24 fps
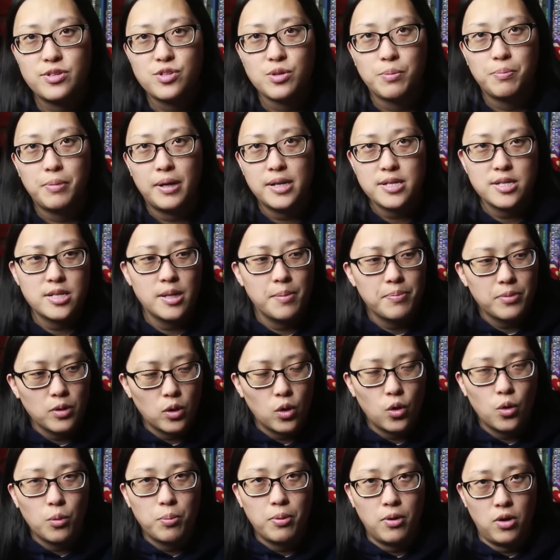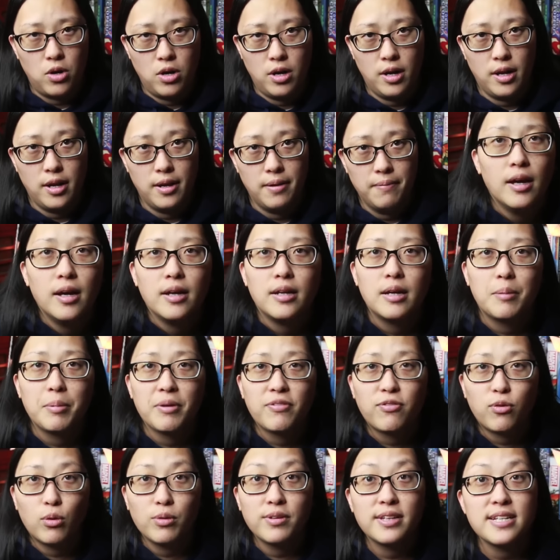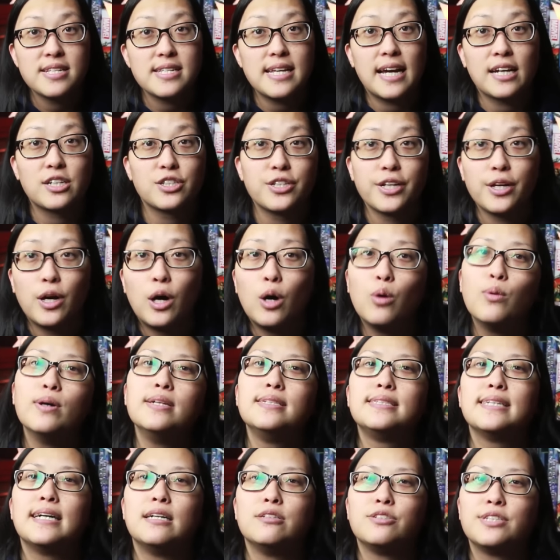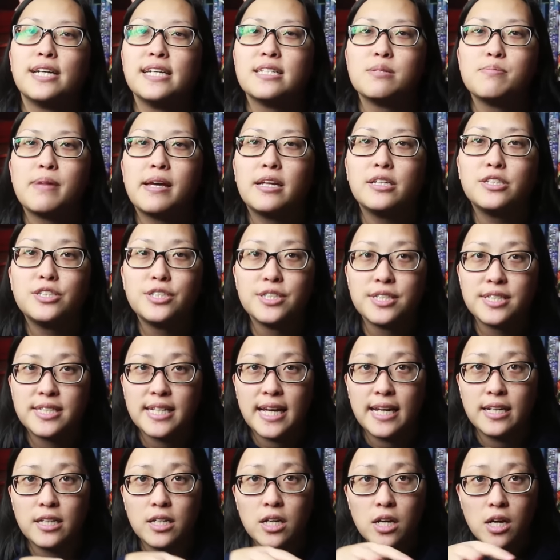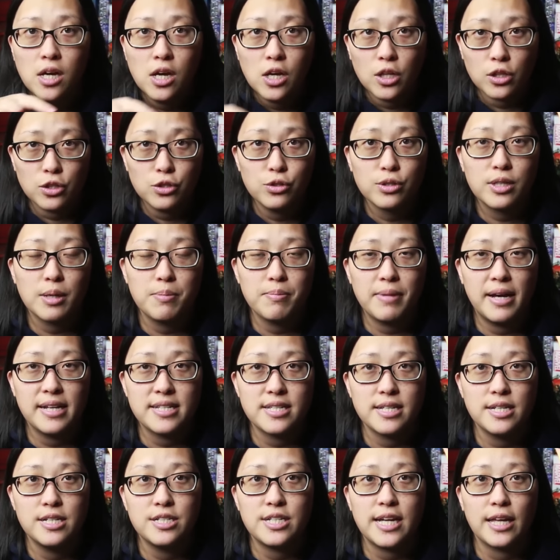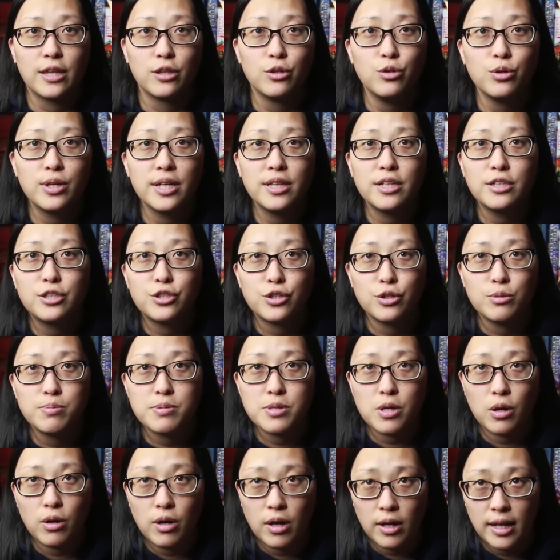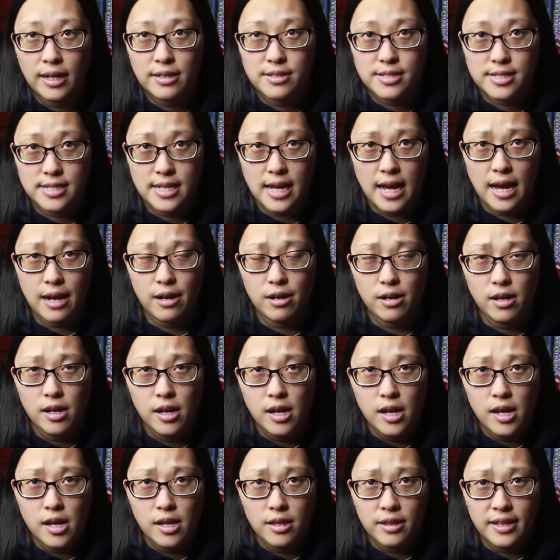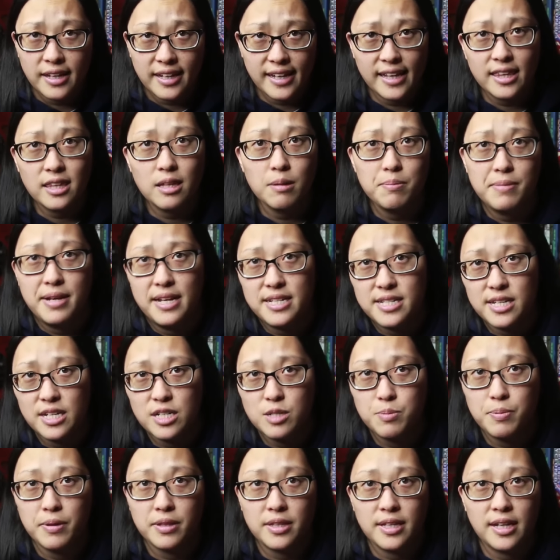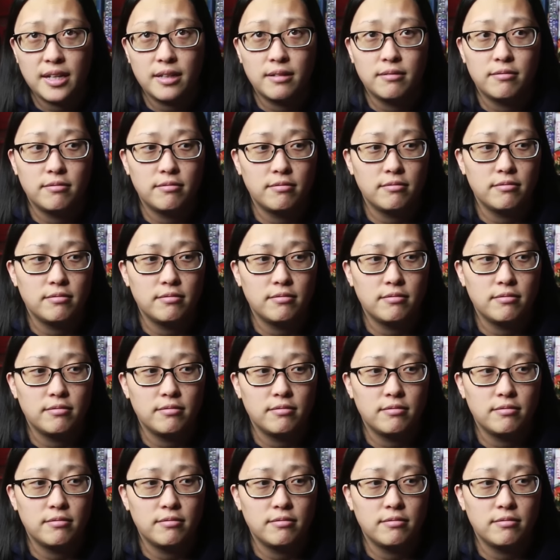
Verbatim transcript: to bust up the whole party. Now before this actually all went down, Jace managed to send Luke a message, and Luke and the troops are all outside. They get the message, but then